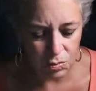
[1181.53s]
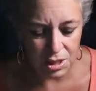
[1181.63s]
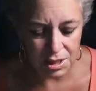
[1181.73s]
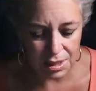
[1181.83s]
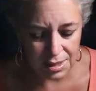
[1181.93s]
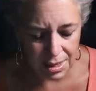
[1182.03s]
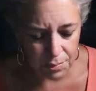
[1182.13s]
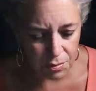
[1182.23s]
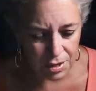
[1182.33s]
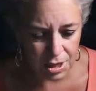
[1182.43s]
which is a
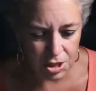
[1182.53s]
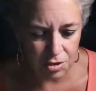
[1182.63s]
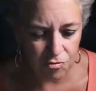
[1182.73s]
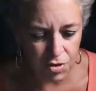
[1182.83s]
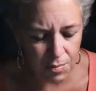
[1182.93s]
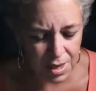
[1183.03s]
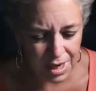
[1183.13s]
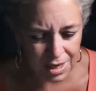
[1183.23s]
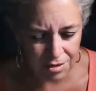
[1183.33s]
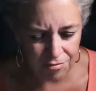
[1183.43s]
separation from
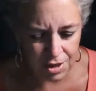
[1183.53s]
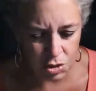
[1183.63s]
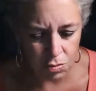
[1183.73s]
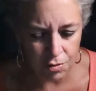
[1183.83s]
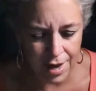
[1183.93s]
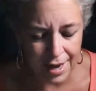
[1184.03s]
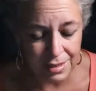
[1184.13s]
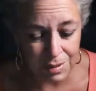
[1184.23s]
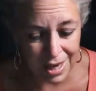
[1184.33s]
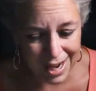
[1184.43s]
an individual that
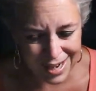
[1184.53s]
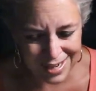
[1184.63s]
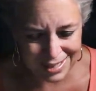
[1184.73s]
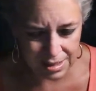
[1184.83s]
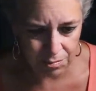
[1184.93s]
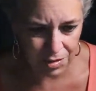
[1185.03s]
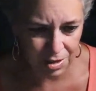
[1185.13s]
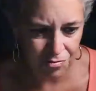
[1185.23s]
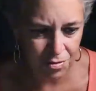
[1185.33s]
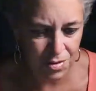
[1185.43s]
has been hiding
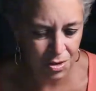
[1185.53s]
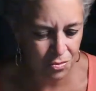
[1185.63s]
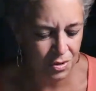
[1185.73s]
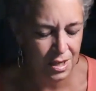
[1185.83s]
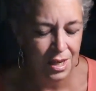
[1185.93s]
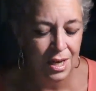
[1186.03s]
something from you.